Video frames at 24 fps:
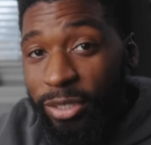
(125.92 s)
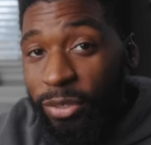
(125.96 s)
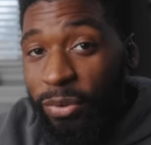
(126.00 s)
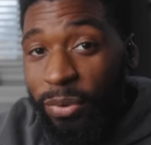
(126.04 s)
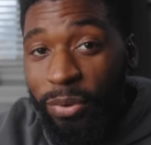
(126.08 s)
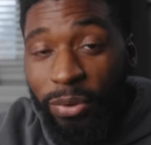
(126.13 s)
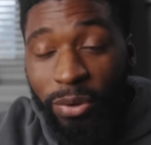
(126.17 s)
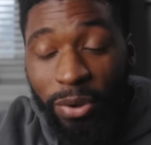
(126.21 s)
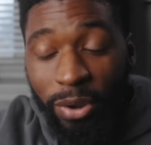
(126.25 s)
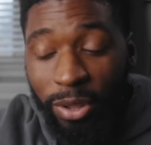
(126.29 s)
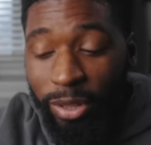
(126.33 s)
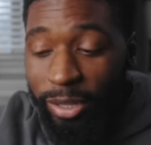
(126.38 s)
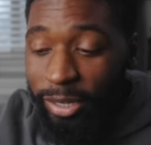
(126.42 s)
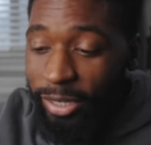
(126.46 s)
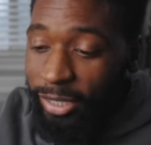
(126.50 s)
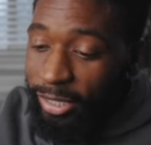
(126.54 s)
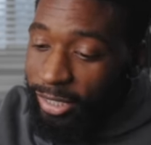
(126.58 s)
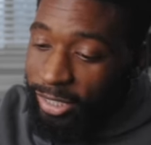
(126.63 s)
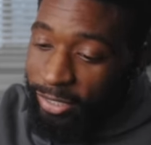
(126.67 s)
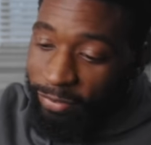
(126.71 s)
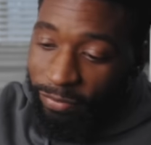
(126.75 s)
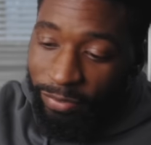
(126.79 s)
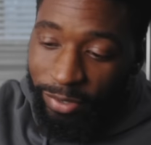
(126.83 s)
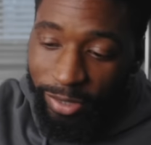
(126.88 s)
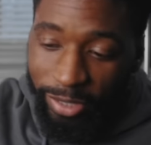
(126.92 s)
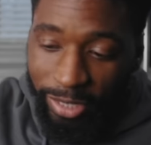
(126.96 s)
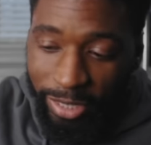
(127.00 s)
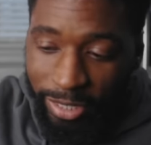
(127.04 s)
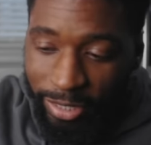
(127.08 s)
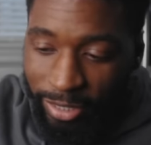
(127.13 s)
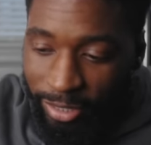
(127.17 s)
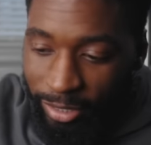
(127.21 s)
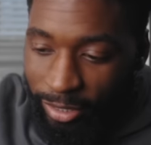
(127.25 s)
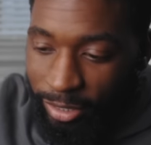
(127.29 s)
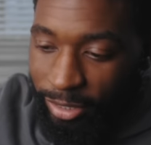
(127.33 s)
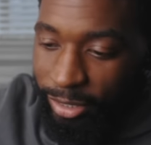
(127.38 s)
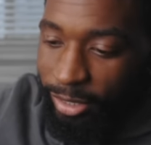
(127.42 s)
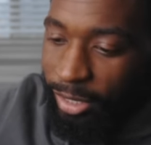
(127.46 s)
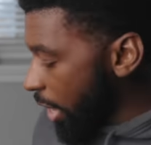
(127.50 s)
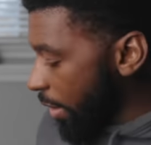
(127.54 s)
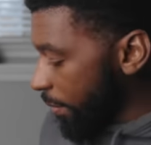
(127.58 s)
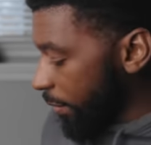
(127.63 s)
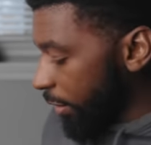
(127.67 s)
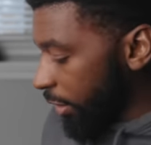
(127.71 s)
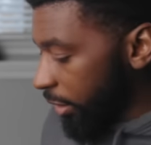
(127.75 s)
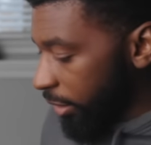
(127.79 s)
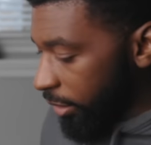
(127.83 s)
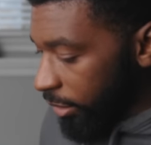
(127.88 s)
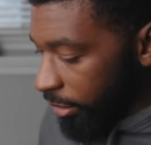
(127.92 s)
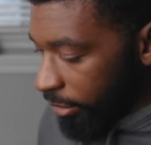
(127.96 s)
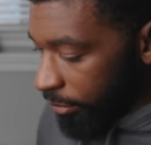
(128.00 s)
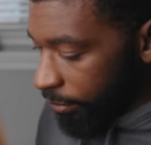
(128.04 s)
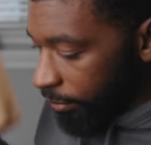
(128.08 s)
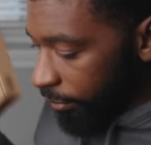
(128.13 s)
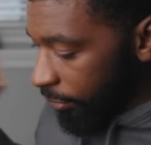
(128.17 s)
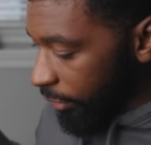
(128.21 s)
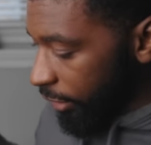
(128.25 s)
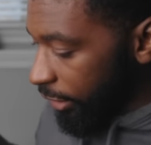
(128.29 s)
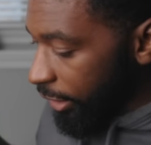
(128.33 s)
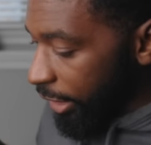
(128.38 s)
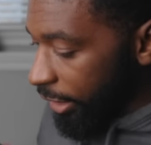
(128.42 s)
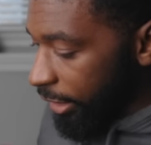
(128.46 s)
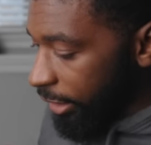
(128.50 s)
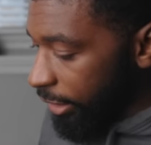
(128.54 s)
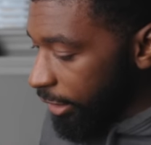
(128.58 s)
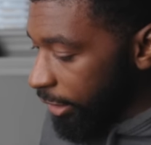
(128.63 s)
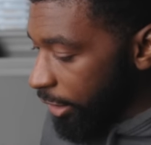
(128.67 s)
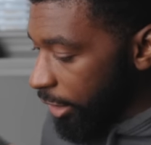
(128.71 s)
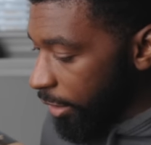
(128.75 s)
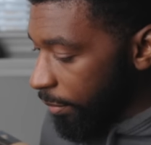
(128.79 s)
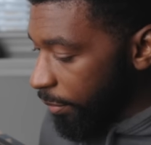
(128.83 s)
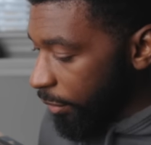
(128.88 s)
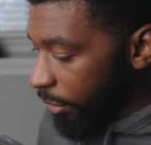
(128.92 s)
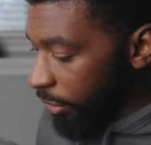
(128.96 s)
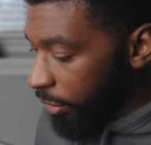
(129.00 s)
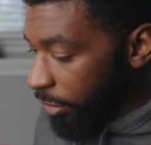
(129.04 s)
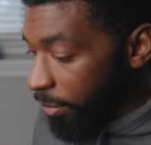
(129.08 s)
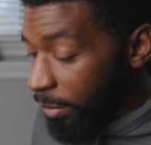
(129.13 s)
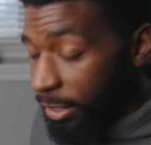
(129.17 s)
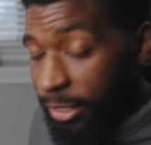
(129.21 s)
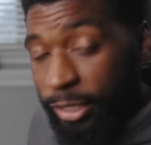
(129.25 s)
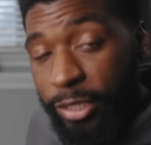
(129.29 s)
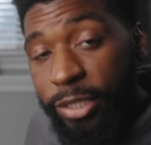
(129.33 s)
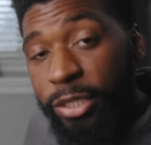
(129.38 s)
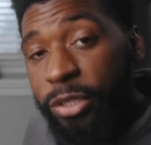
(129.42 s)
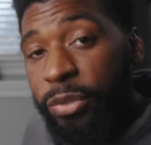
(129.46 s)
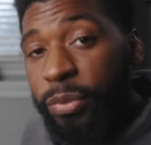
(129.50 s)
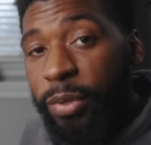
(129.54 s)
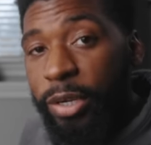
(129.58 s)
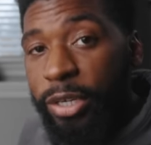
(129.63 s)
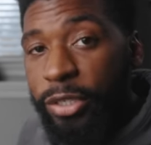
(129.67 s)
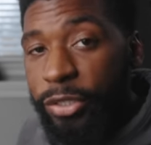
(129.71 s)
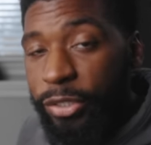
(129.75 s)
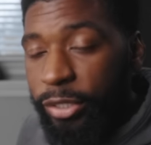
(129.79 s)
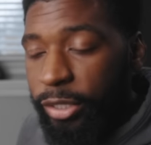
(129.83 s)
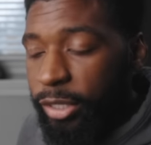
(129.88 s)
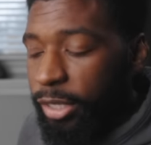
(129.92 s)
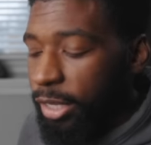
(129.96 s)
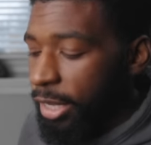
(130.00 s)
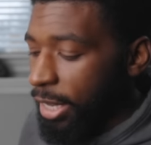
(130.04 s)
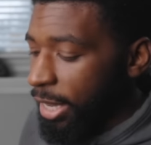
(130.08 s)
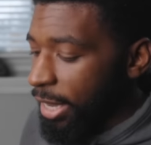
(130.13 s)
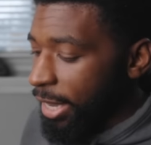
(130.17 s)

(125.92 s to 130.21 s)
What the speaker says: to go on all of these different lenses. I'm gonna set this up, put it on my C200,